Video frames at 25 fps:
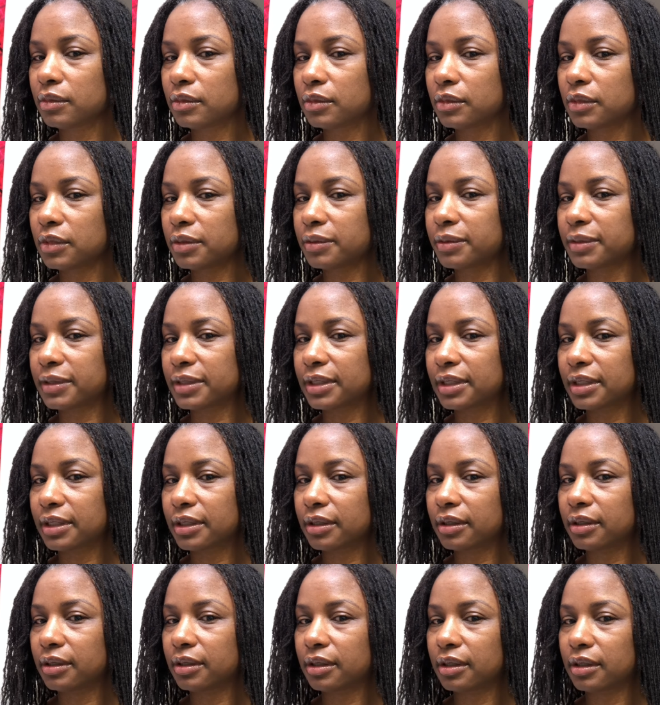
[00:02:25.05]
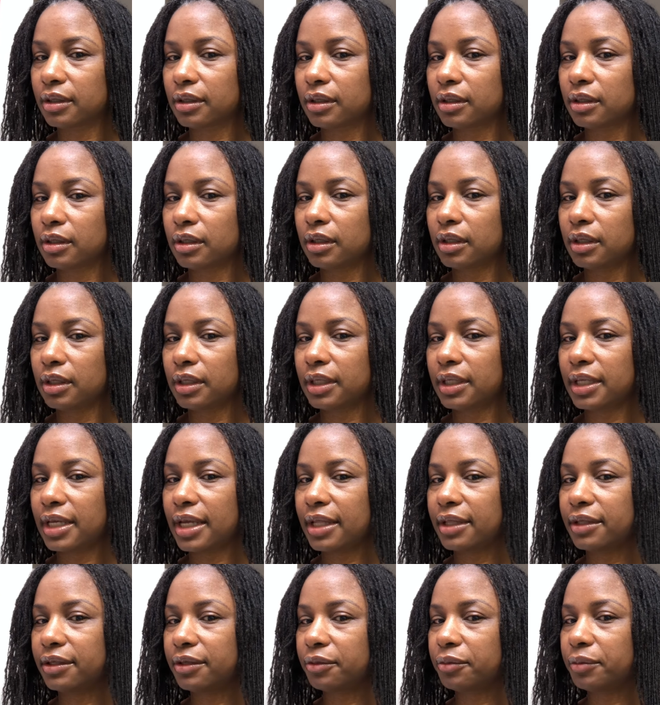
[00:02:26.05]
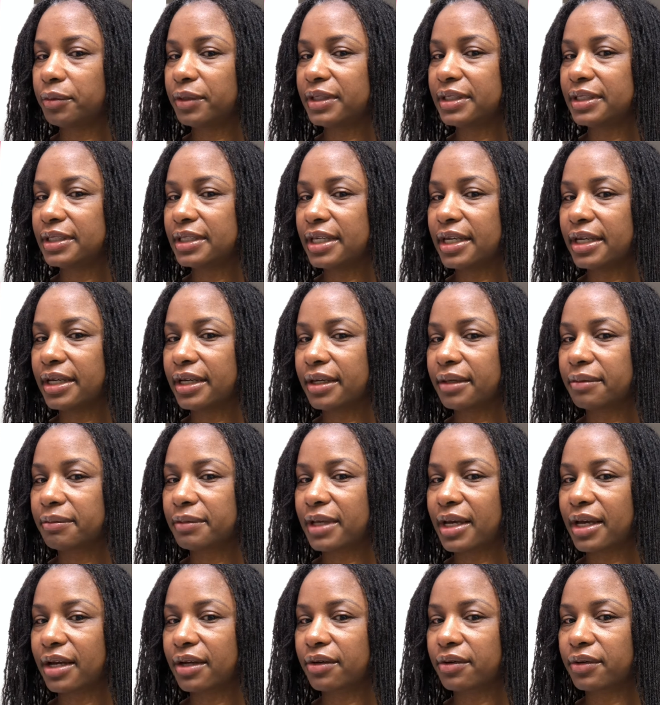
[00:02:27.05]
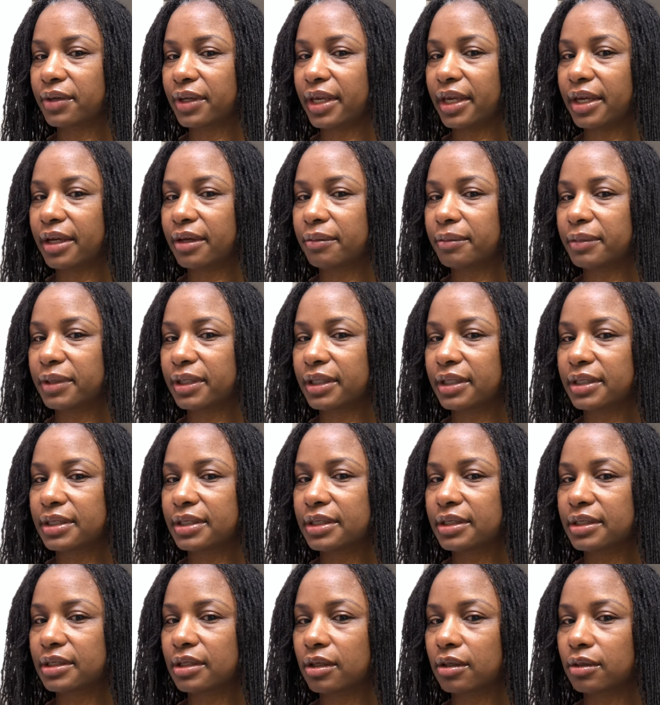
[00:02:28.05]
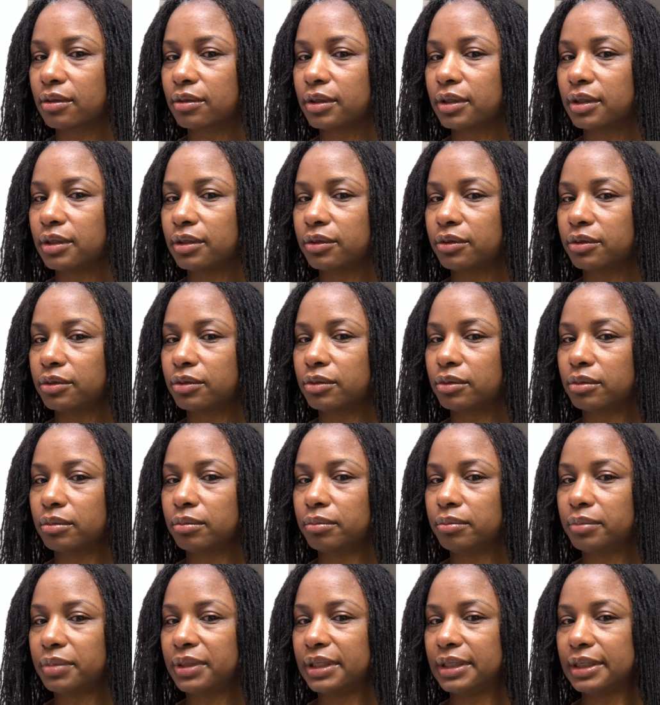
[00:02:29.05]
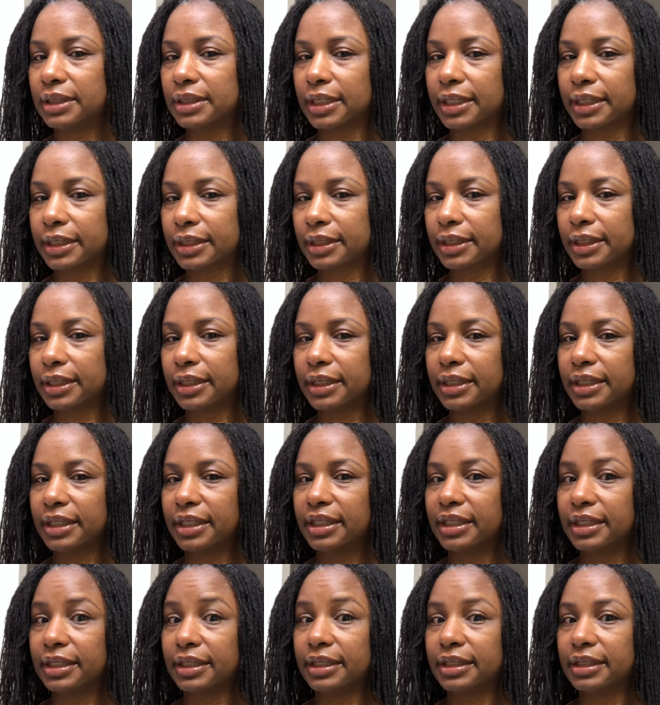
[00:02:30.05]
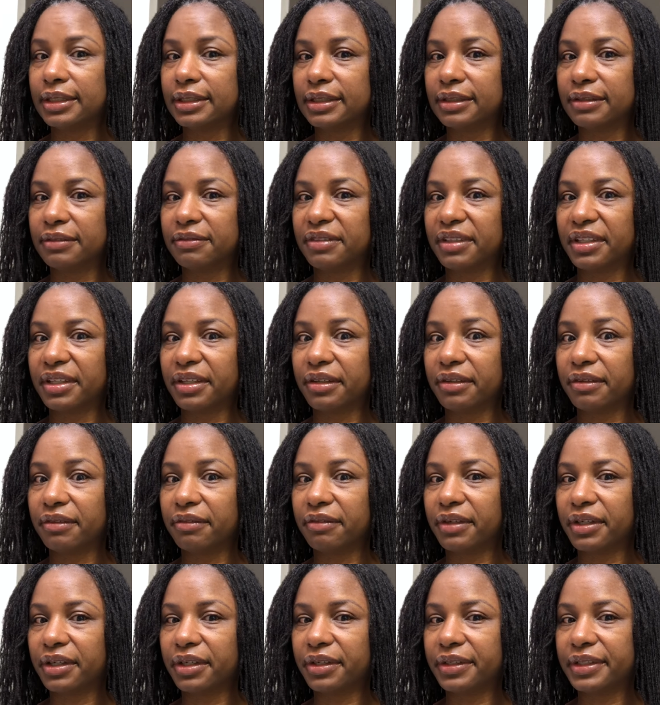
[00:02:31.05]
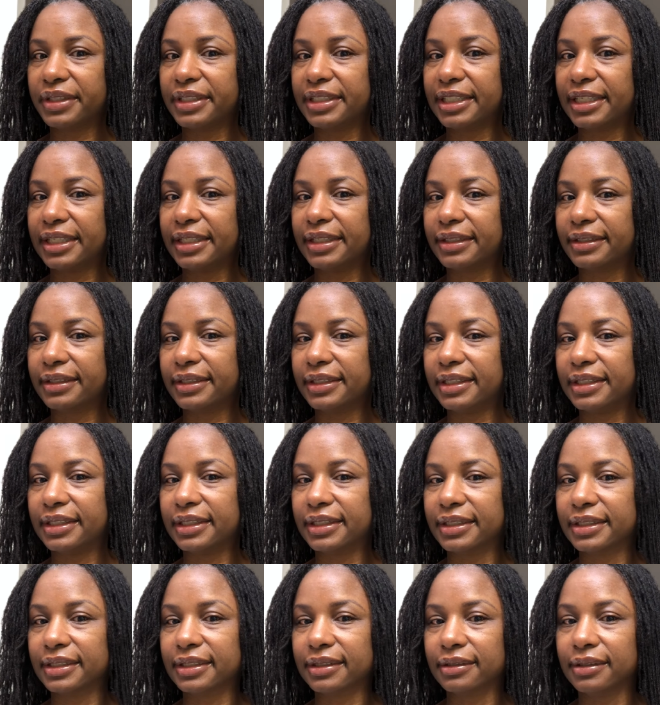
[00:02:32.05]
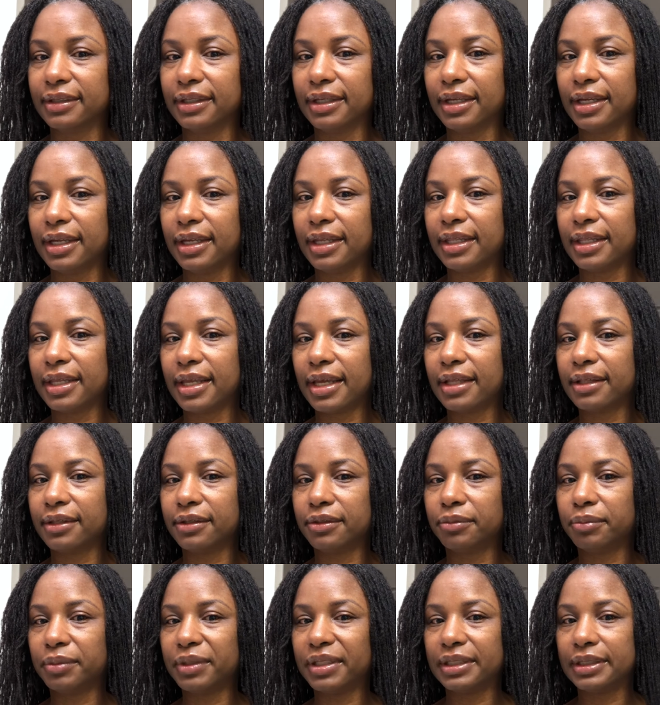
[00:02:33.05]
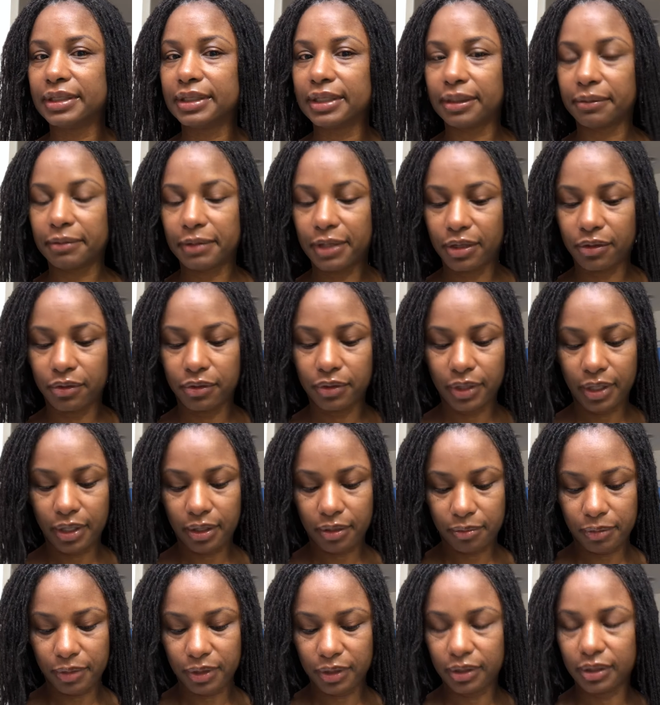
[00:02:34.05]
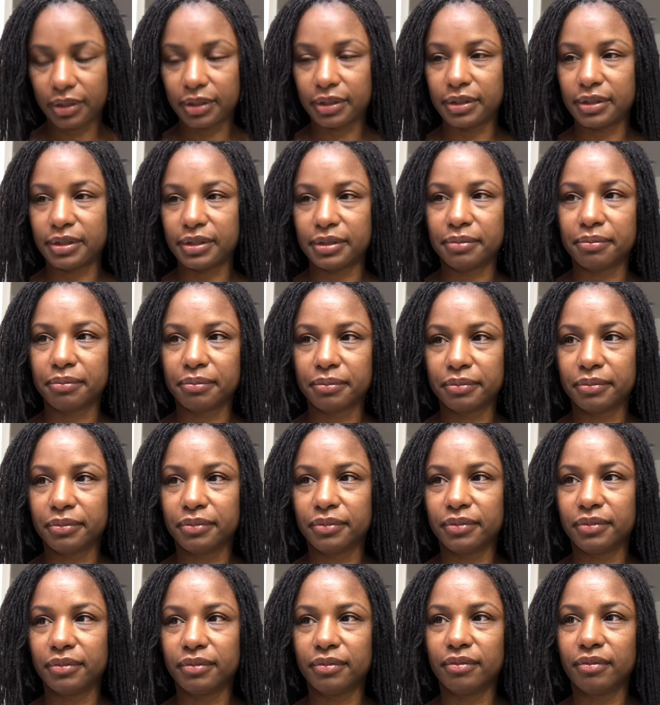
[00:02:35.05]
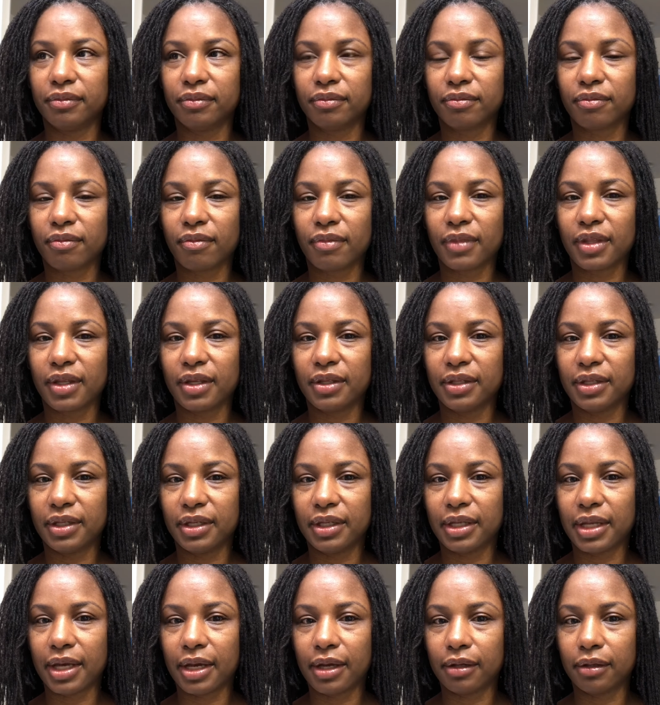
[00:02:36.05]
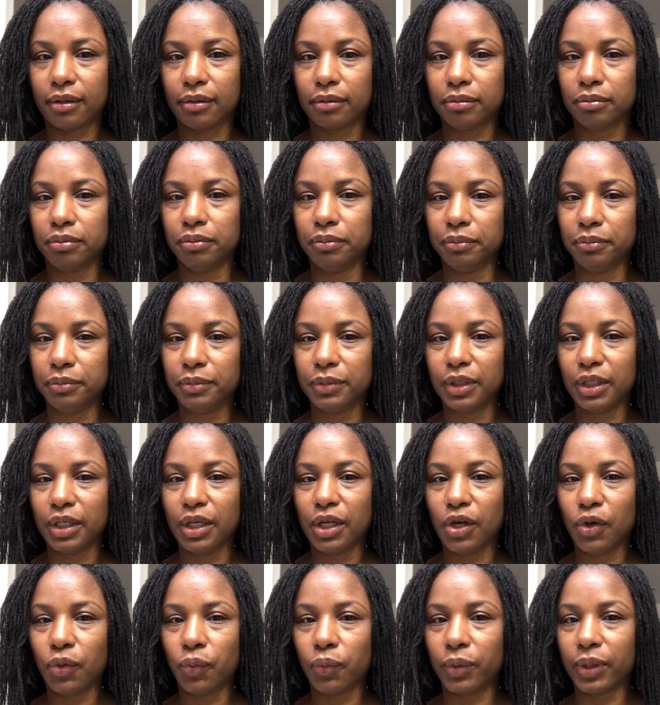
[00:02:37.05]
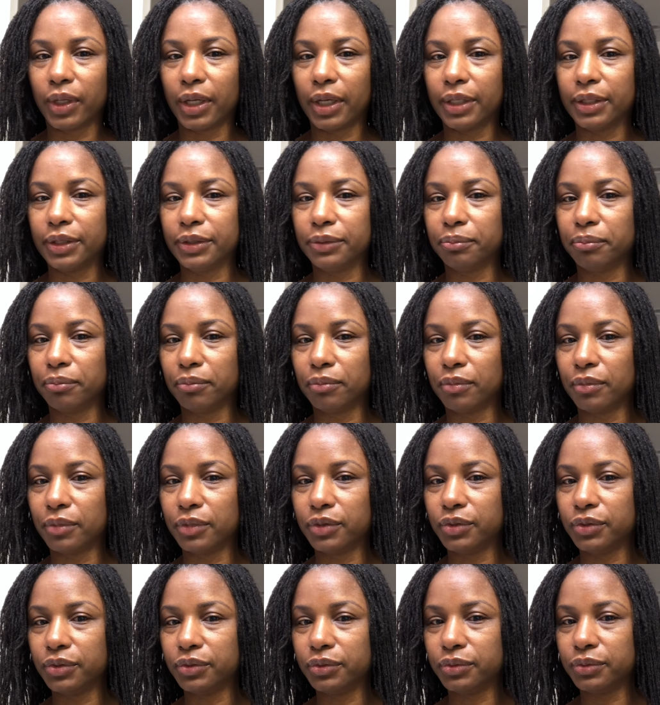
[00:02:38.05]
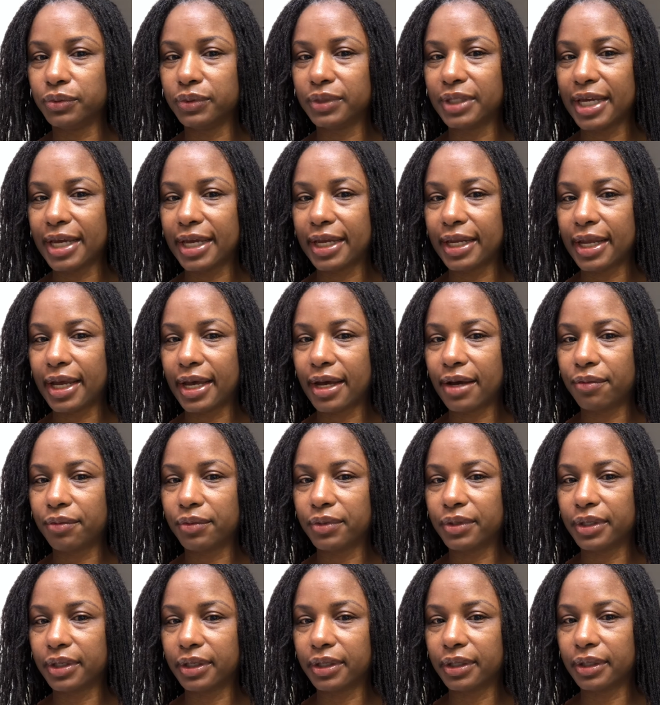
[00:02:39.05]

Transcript: let's see. That little piece there, I'm not going to count because it's the only little piece like that, and it is the very, very tail end. So that little piece I'm not going to count because then I'll, when I use that, I would